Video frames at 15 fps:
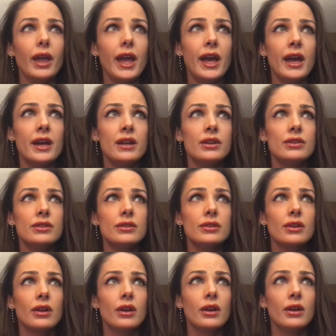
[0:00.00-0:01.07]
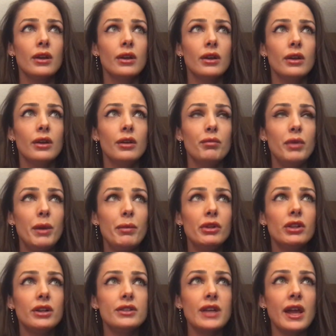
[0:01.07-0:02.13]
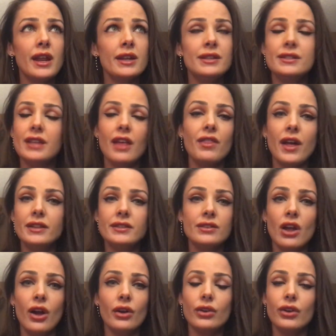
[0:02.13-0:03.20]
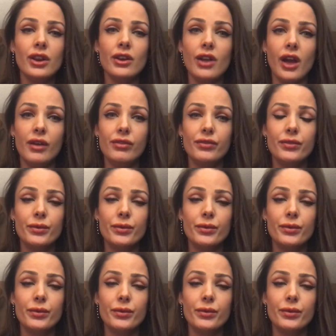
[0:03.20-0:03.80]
And people looked at it and said, that's not good enough.